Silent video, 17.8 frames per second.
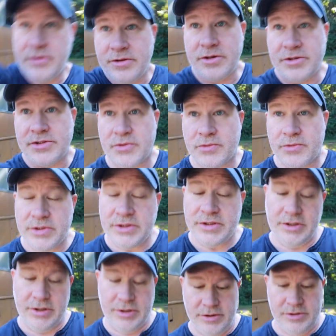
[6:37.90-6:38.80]
There's a
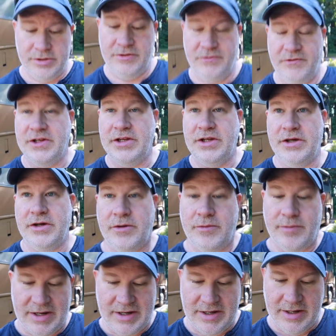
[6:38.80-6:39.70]
really good
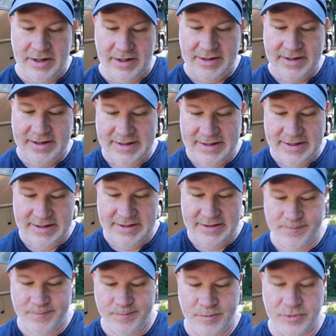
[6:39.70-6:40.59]
video by
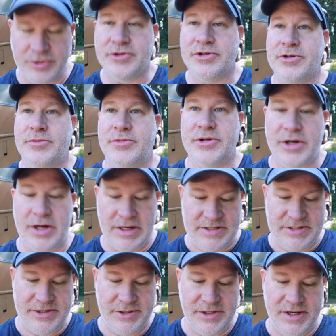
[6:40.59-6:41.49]
um, YouTuber
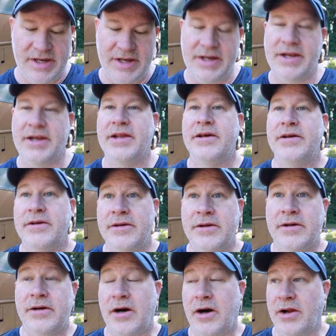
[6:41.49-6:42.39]
UnderDunn
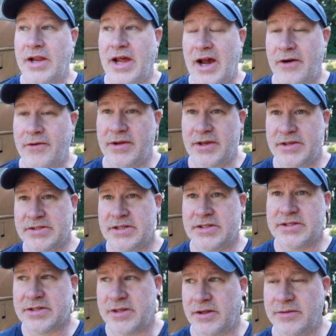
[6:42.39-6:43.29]
on how he's
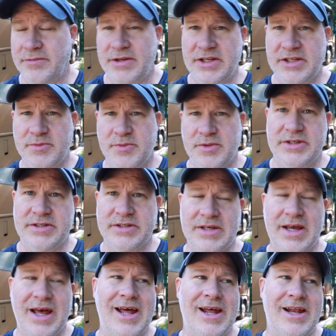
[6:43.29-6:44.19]
installed mini
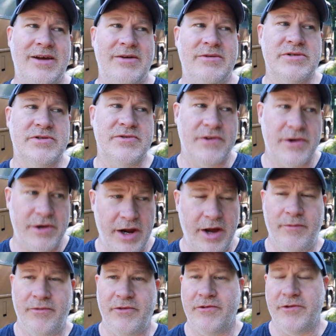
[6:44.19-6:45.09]
splits, and it was
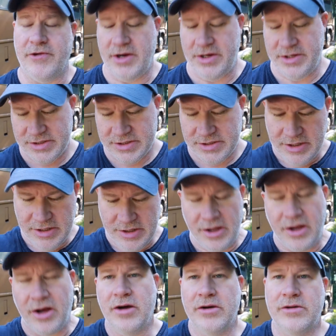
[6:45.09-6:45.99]
very helpful for us.
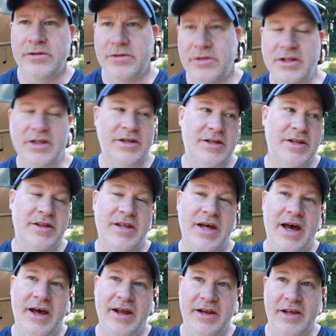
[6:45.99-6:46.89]
I'll include a link to
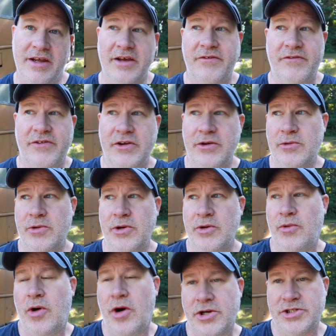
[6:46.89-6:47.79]
that if you
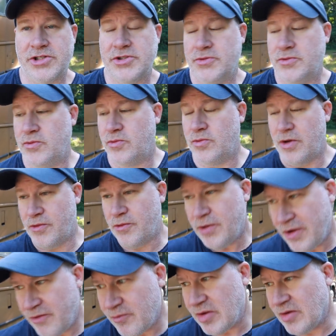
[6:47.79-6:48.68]
want to watch
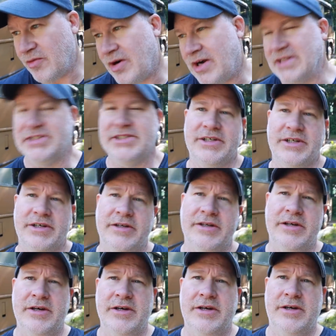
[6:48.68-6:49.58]
what we've been watching
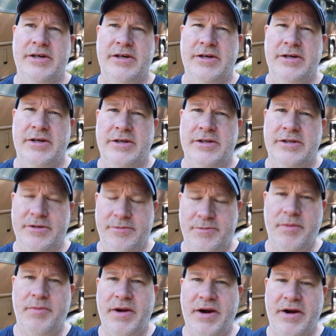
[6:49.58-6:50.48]

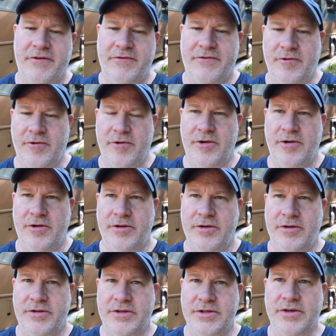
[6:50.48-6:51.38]
to prepare for
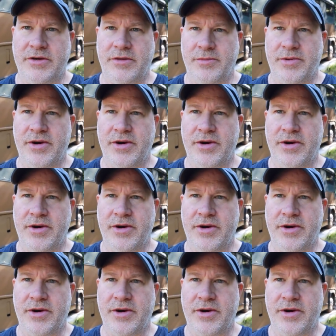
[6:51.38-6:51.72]
this whole